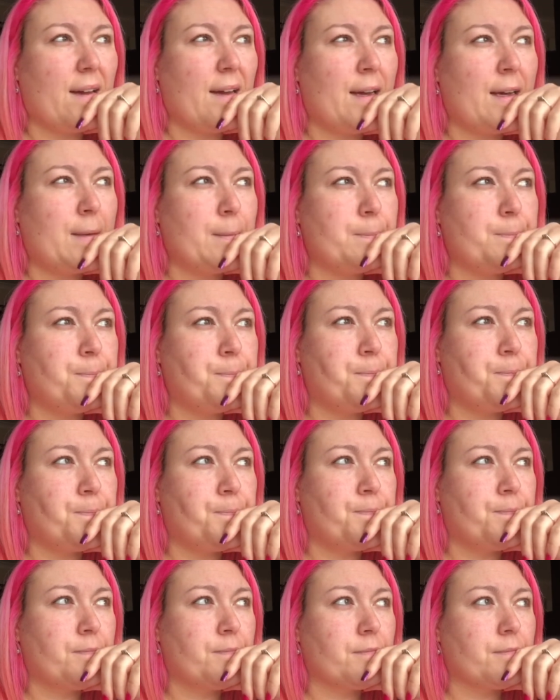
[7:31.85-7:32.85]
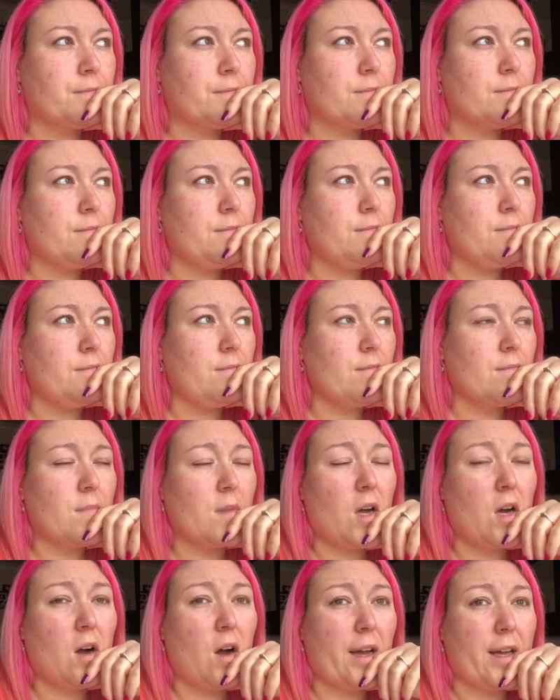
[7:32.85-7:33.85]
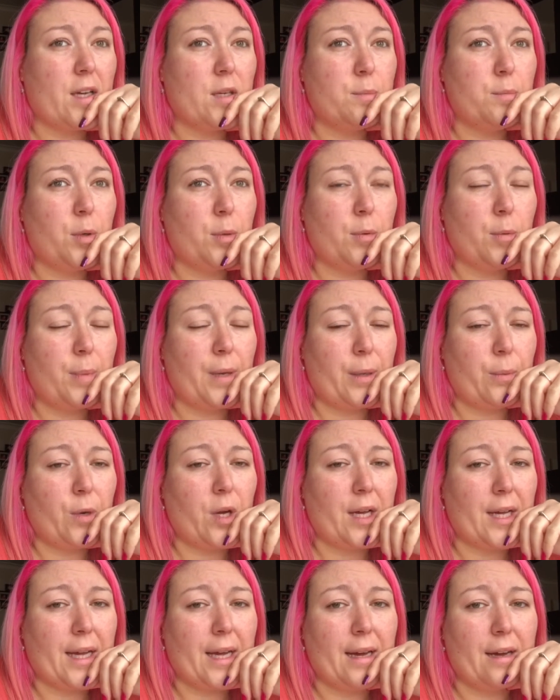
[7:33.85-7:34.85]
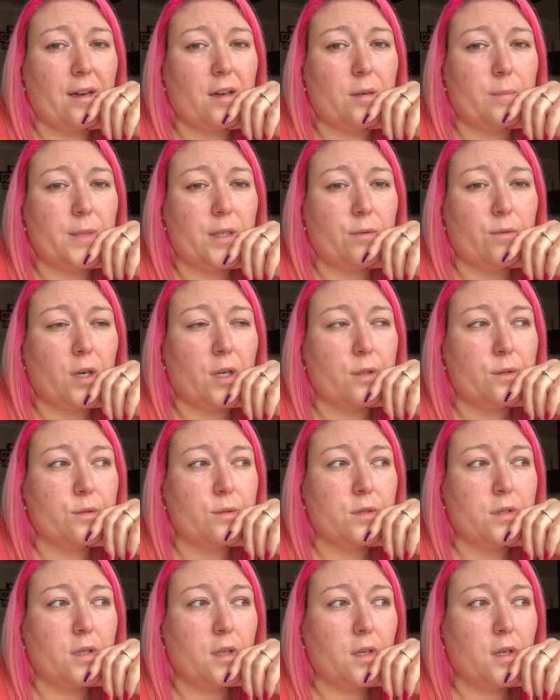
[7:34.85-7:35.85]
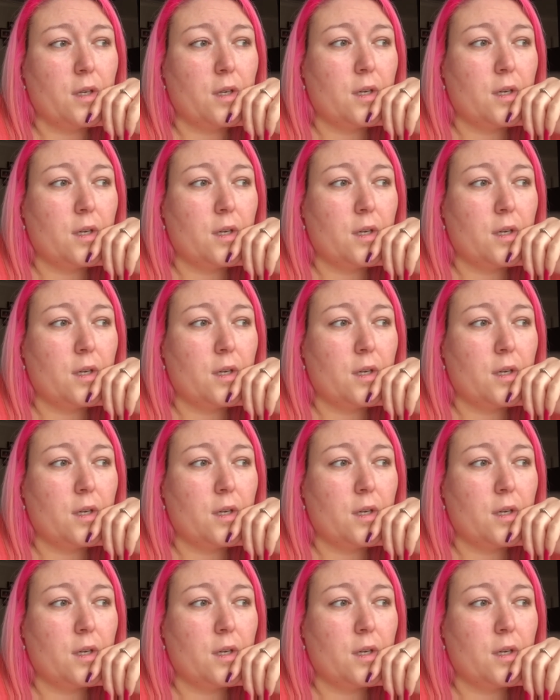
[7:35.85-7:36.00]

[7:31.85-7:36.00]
I can probably work out how many rows,